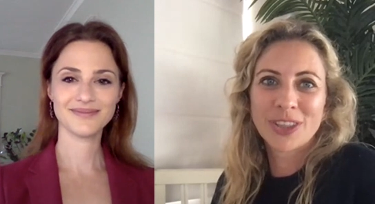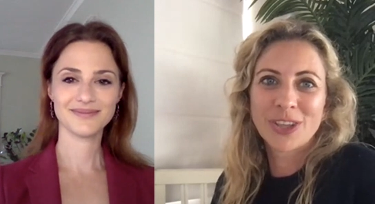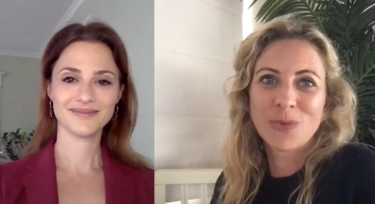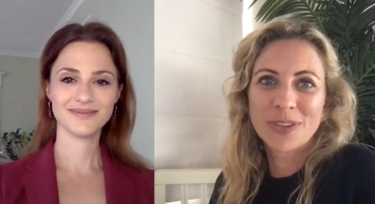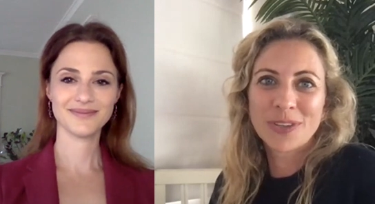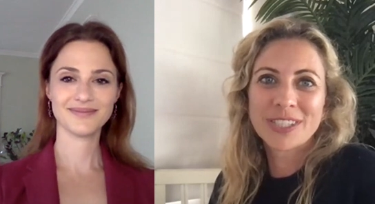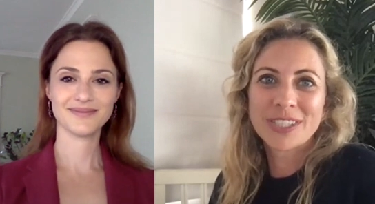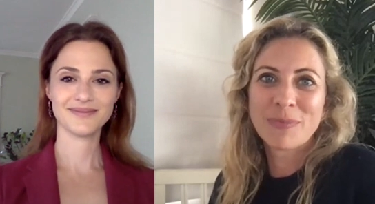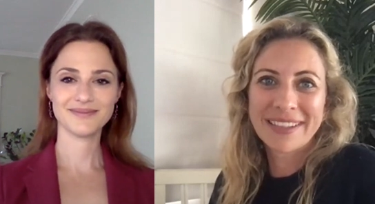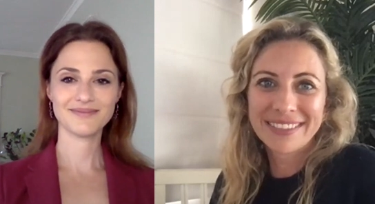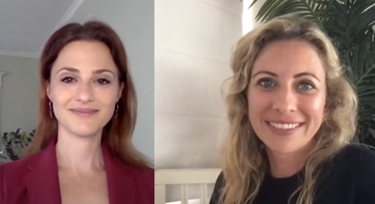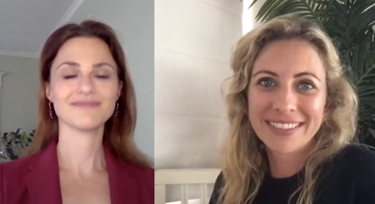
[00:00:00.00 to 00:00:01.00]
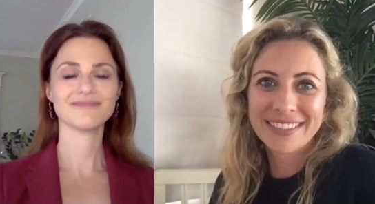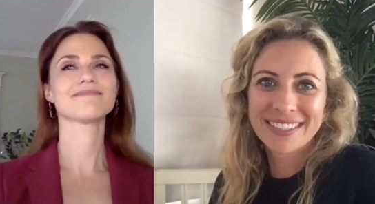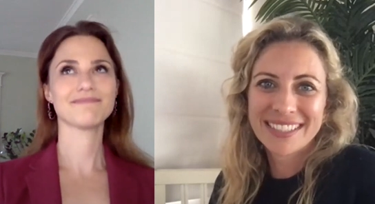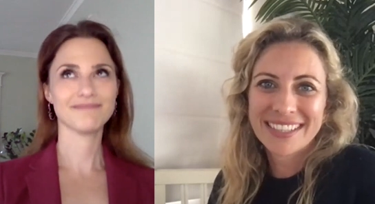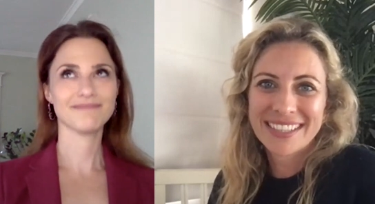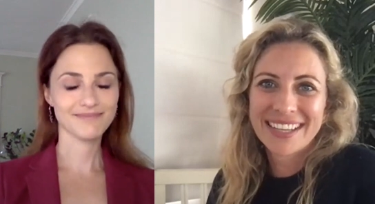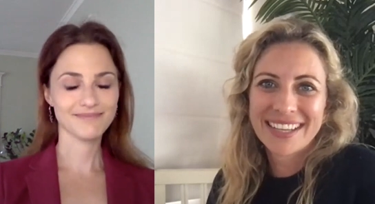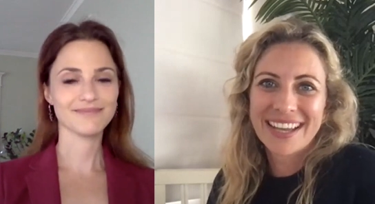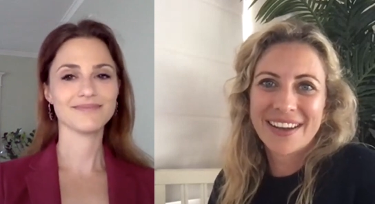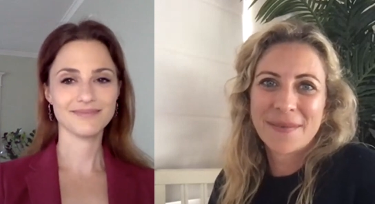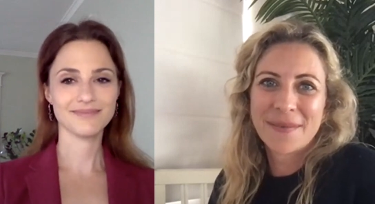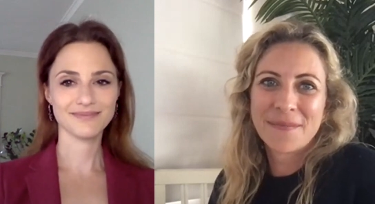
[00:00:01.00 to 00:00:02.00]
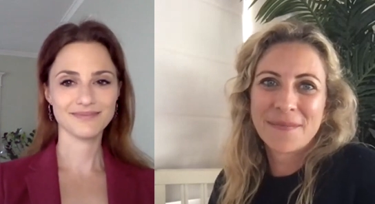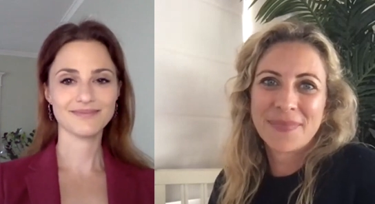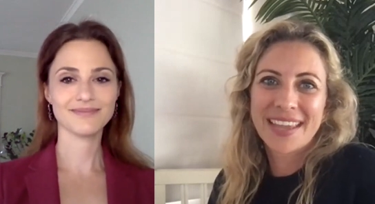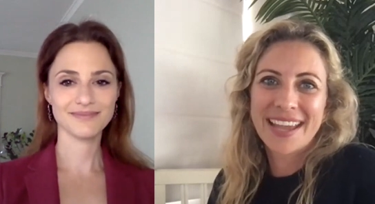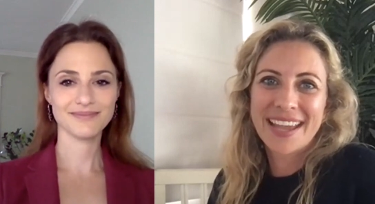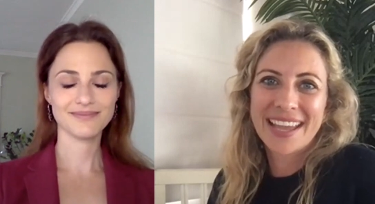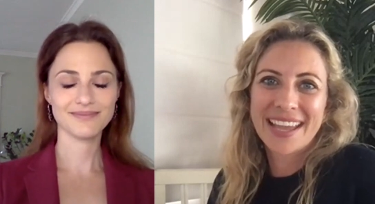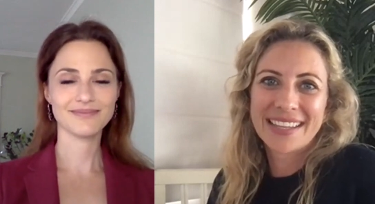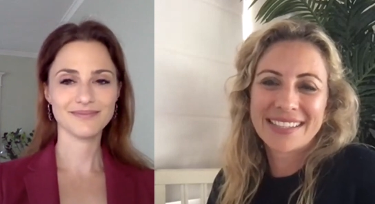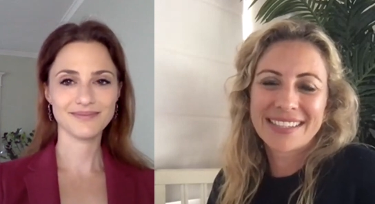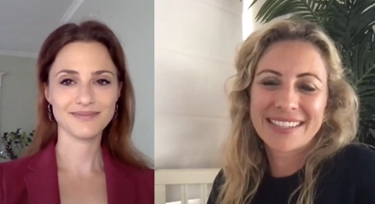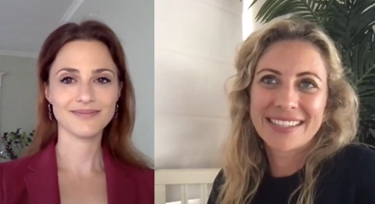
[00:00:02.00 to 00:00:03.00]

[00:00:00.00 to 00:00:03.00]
Speaker 1: that you want to build? Um, and